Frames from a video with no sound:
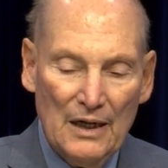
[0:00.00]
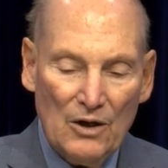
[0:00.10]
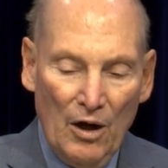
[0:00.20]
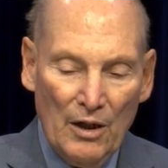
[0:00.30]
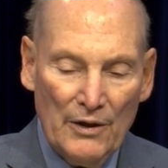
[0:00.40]

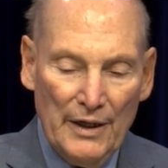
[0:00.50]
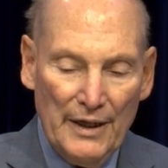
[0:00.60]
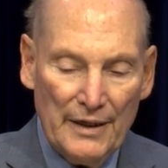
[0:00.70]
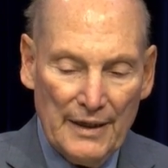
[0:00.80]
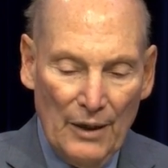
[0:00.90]
colony
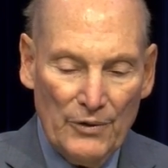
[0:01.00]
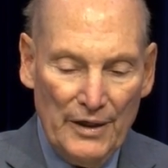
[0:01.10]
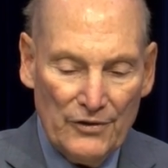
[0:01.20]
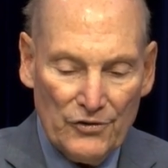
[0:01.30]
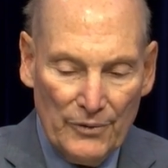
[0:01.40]
and county
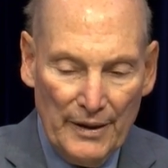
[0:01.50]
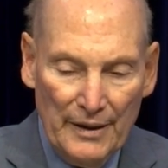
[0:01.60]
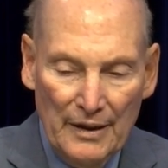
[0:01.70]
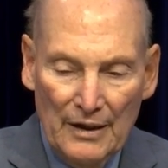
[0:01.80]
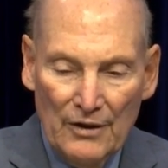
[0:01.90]
history.
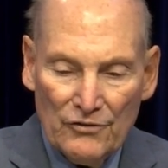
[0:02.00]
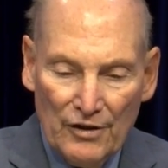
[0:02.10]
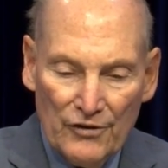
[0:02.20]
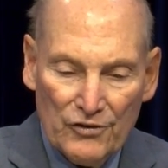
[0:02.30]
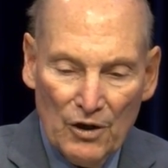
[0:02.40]
So
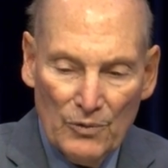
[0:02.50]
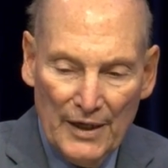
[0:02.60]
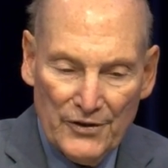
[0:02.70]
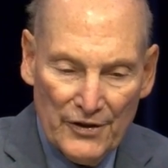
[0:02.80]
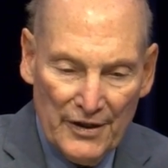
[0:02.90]
let's go
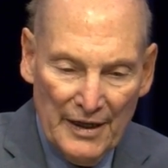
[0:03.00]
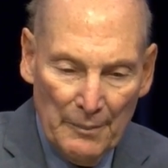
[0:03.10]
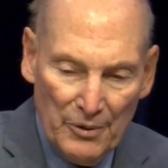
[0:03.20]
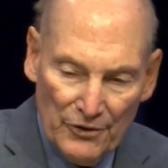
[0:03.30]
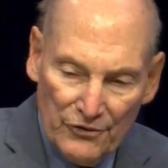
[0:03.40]
right to the
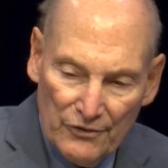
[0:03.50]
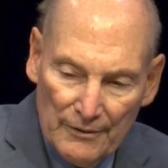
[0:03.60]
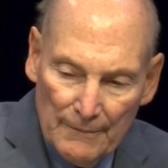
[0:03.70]
numbers.